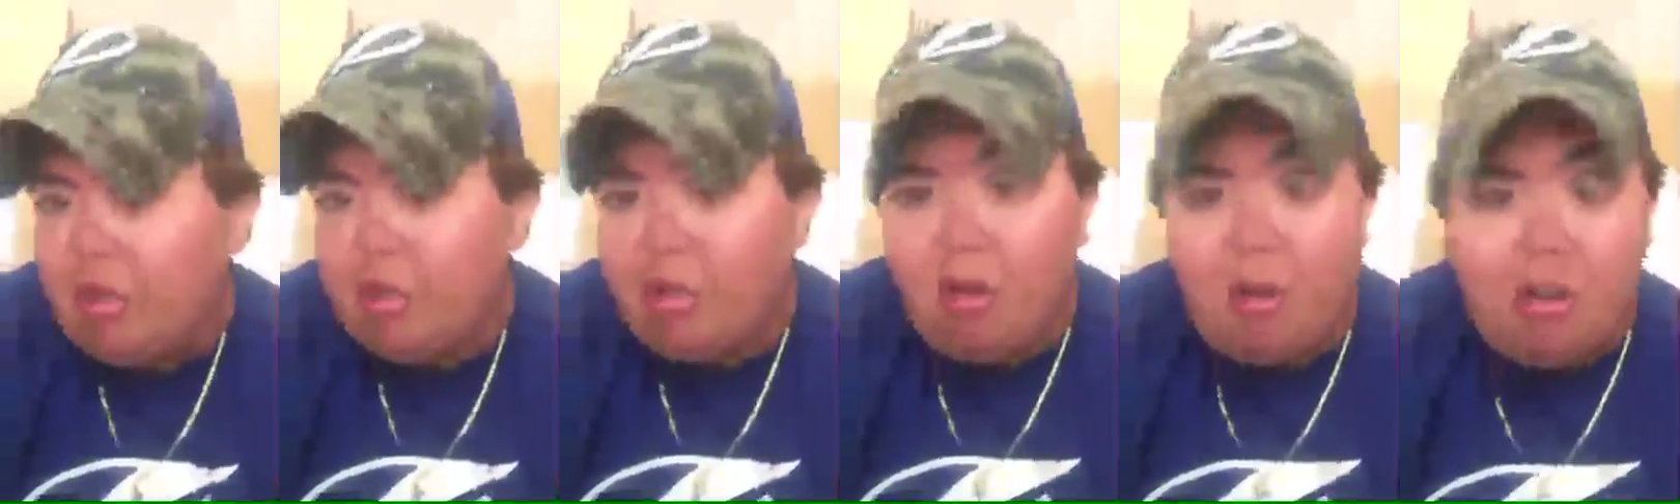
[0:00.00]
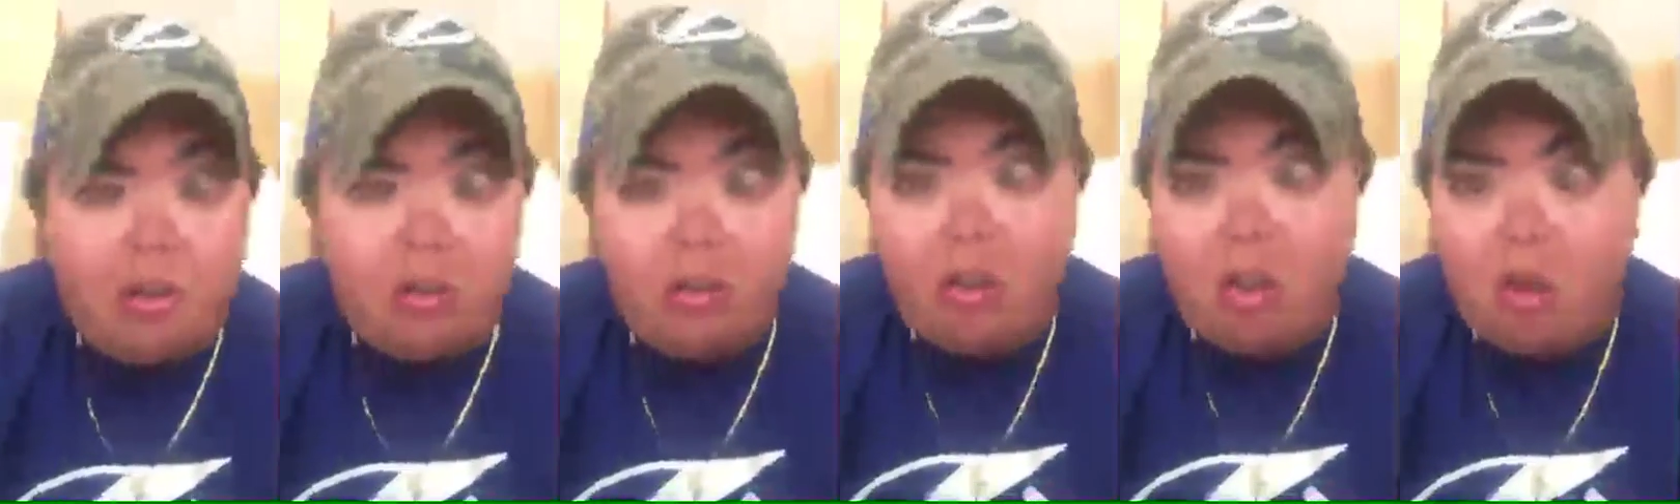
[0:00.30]
all
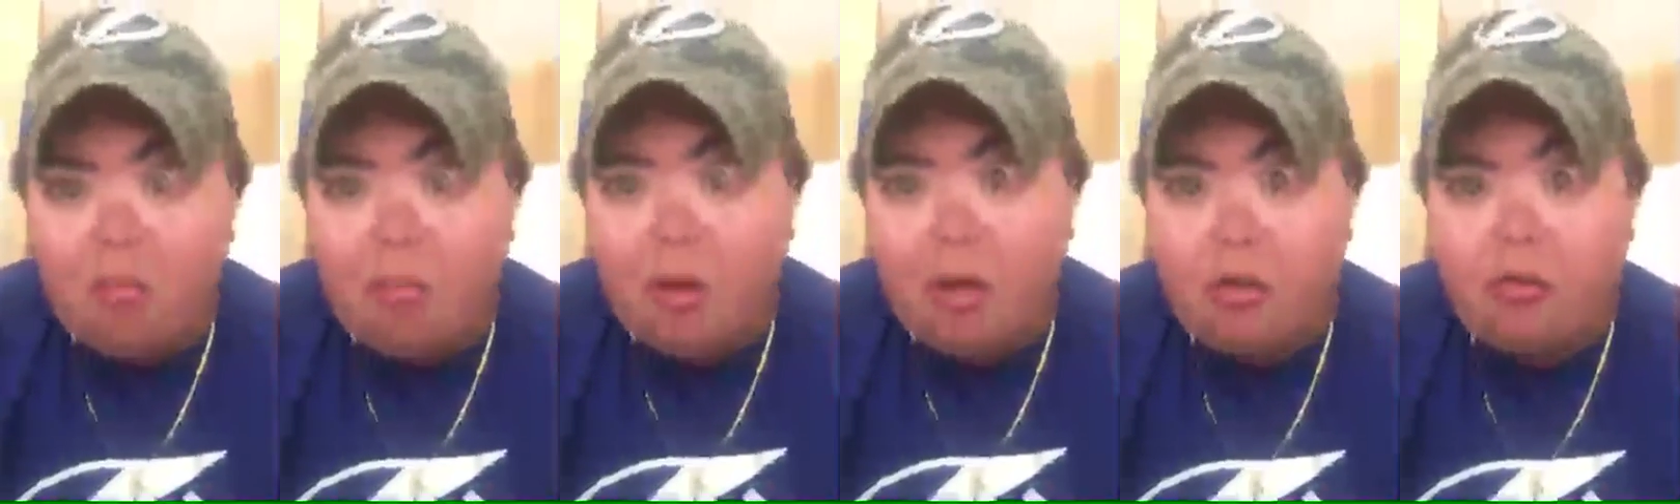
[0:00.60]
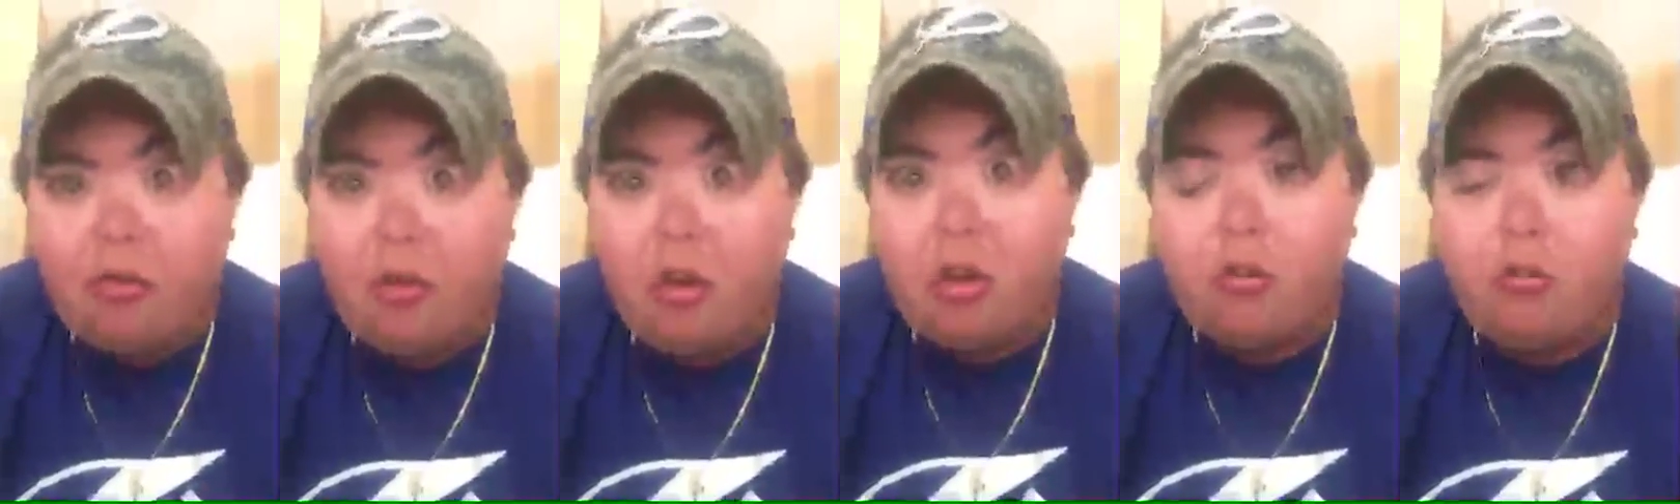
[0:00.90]
I can talk about
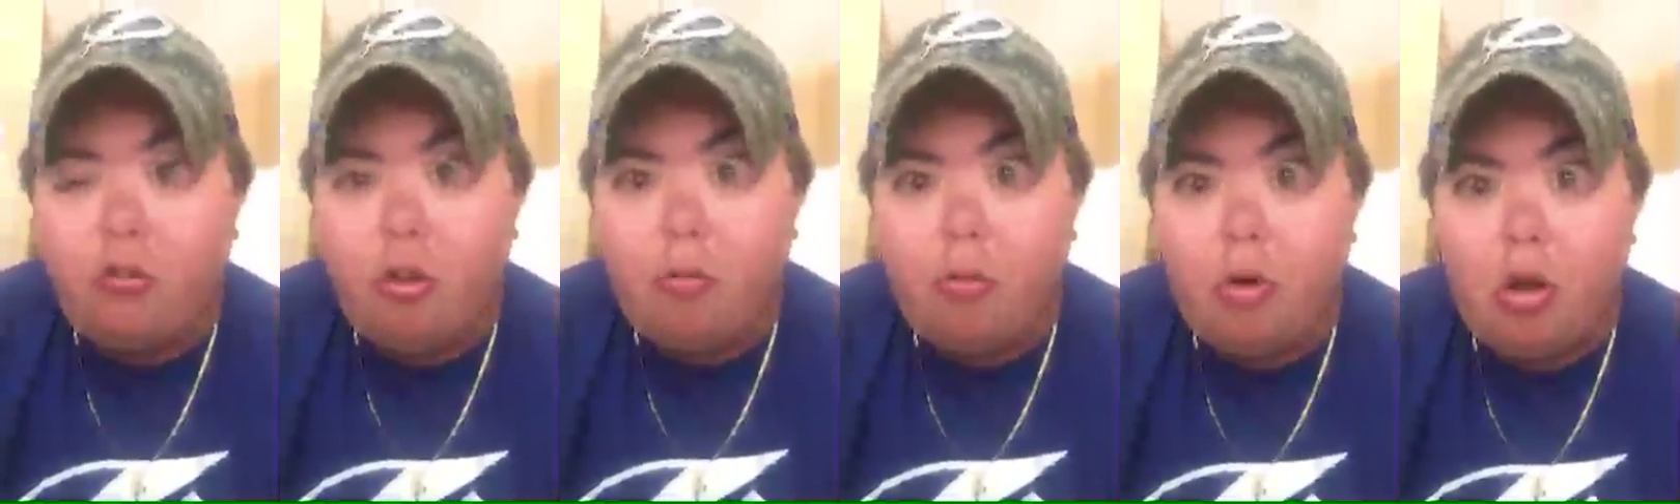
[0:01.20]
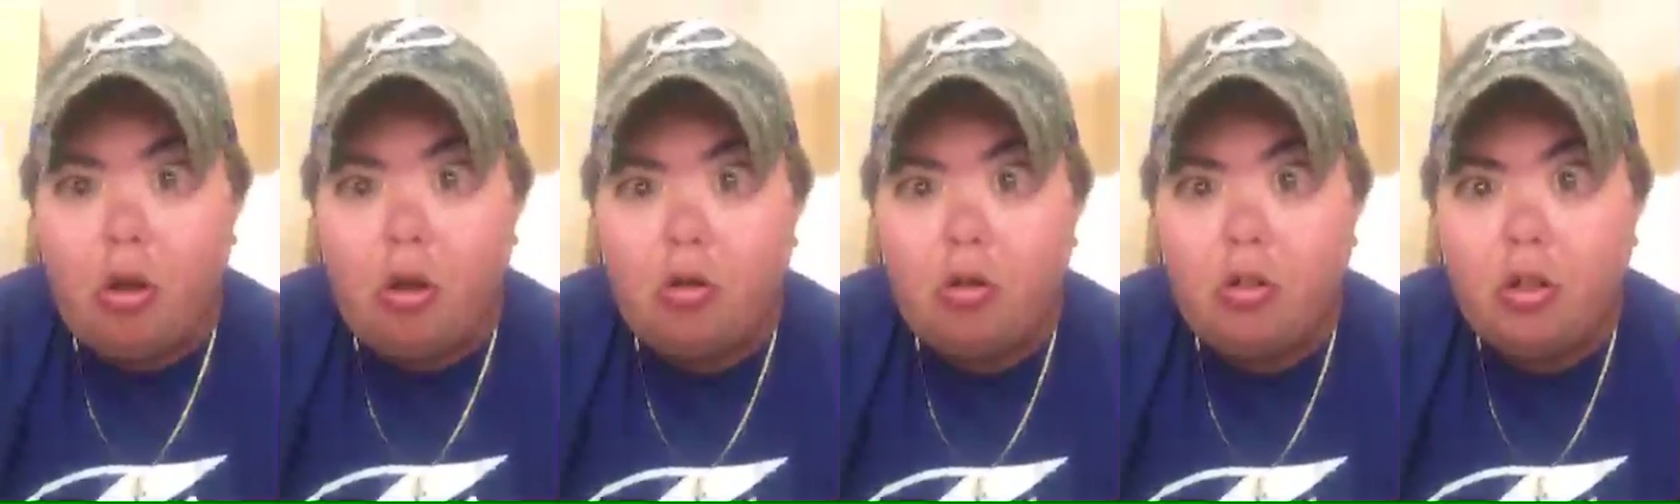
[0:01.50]
as far as
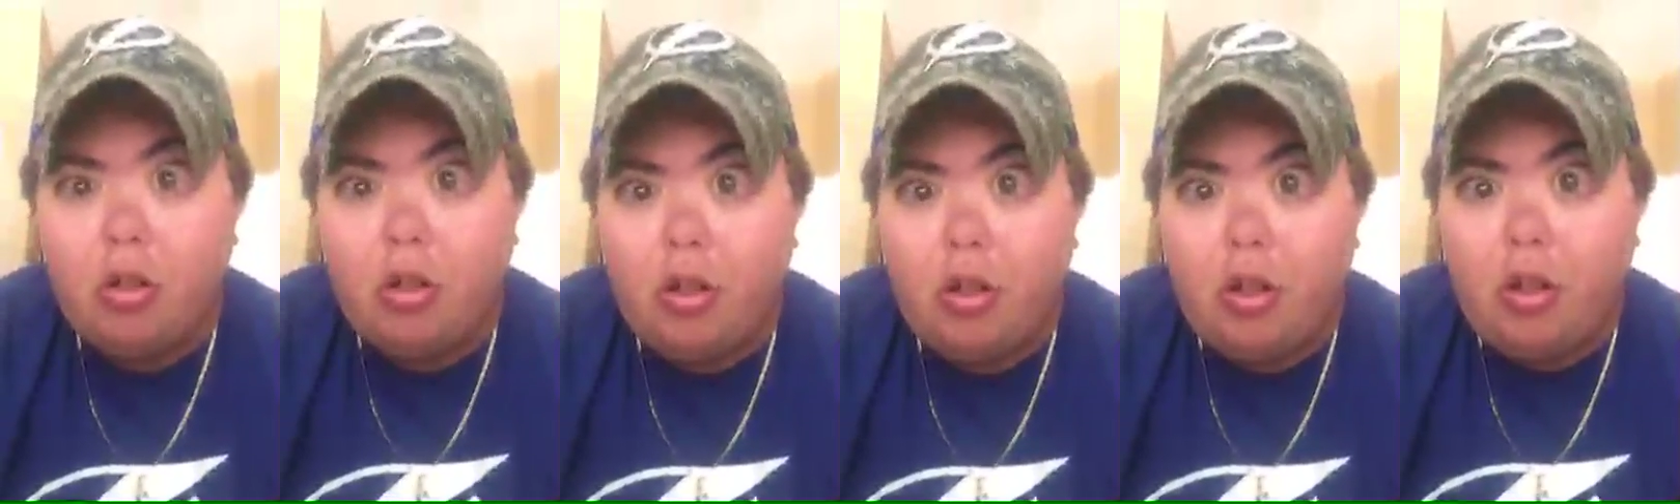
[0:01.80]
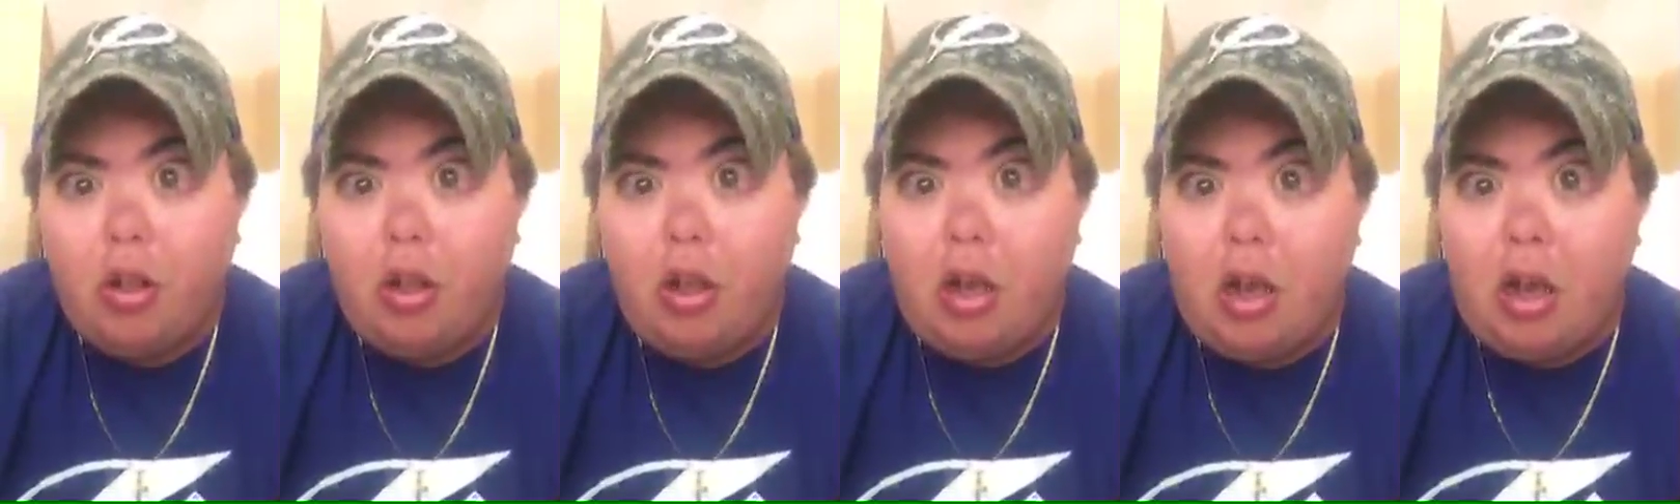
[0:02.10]
football.
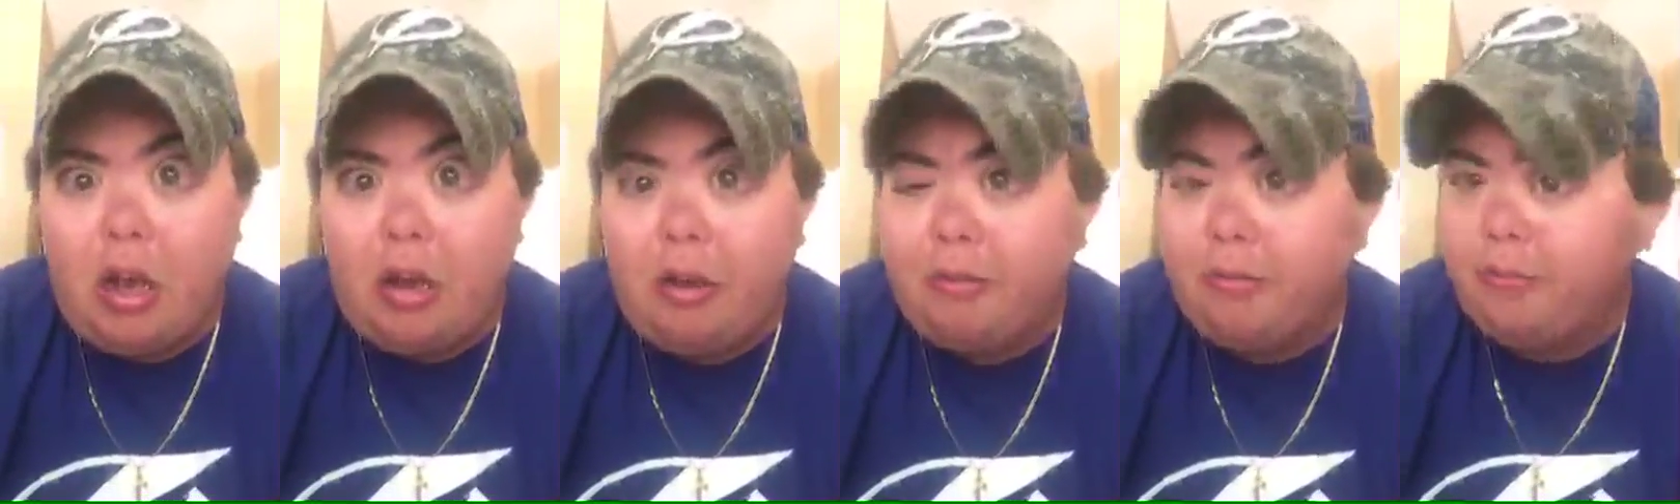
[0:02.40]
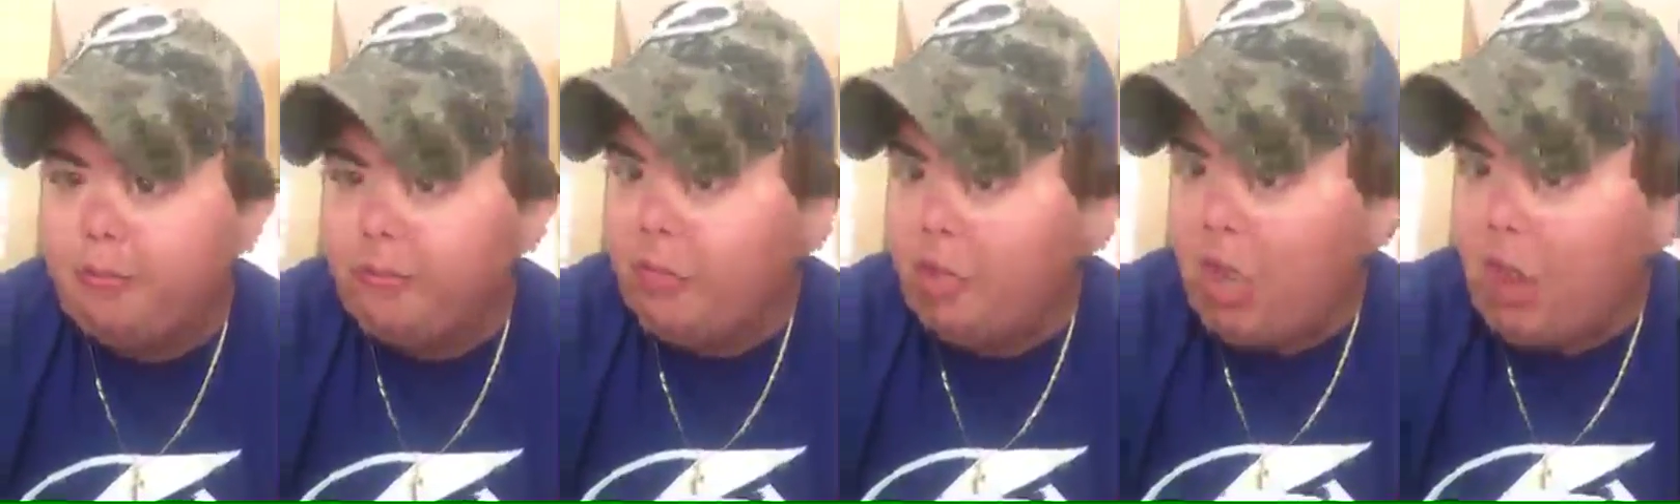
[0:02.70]

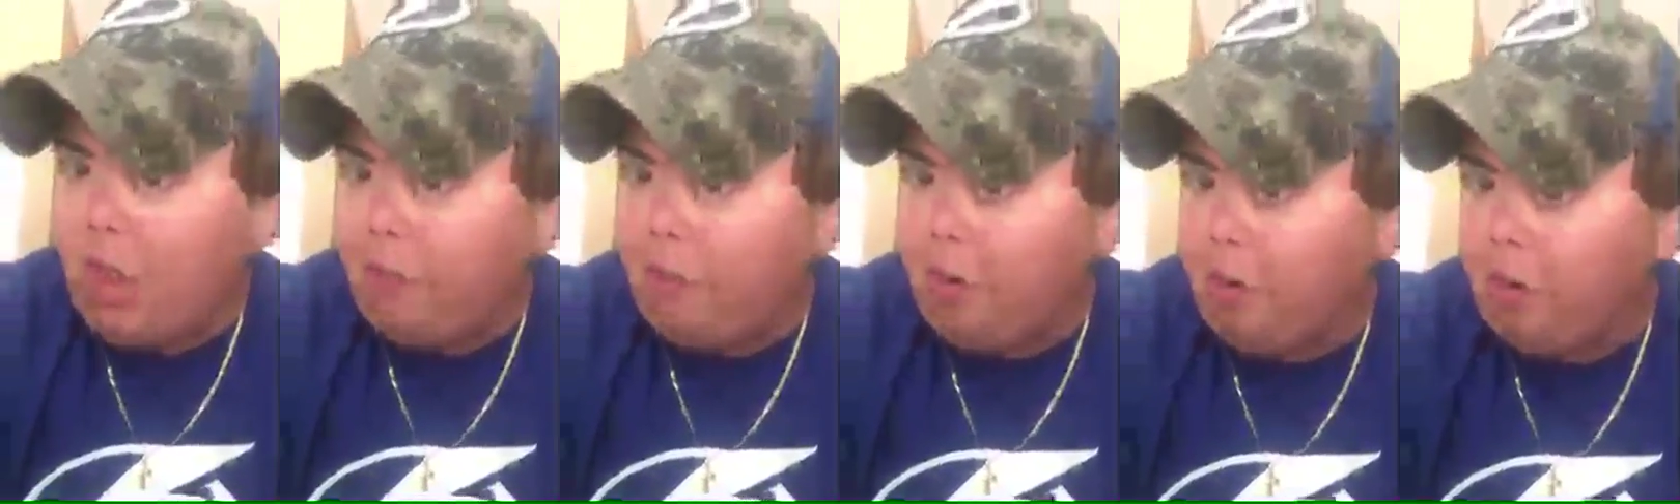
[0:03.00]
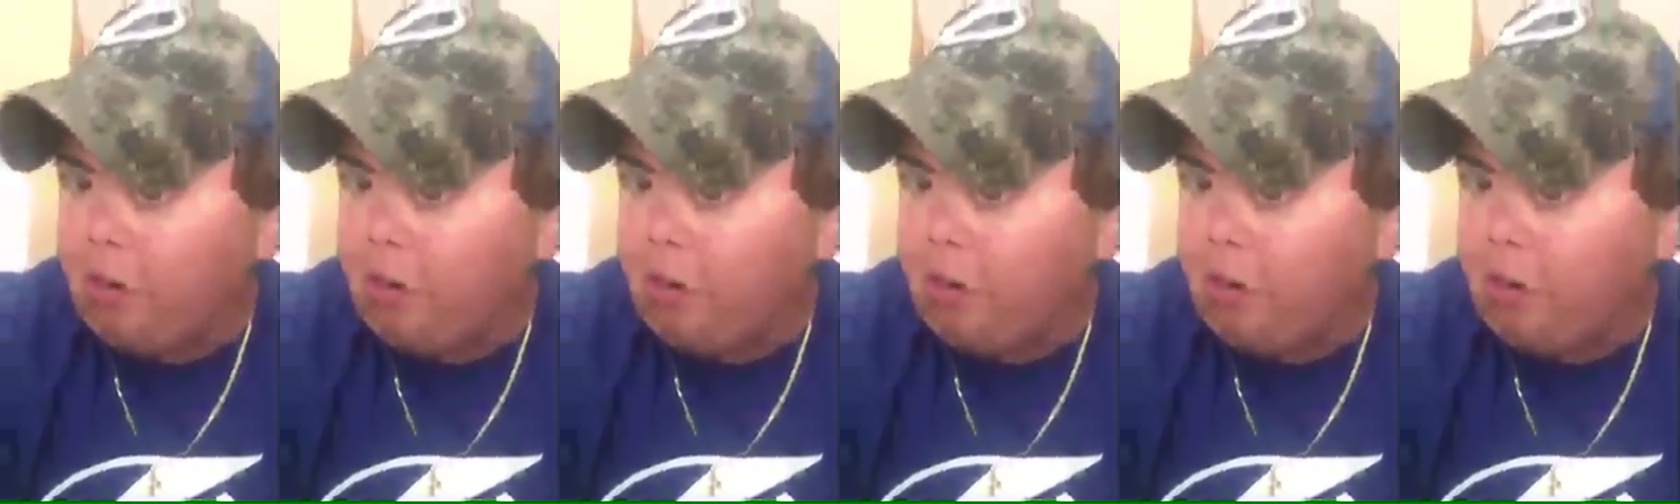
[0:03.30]
I've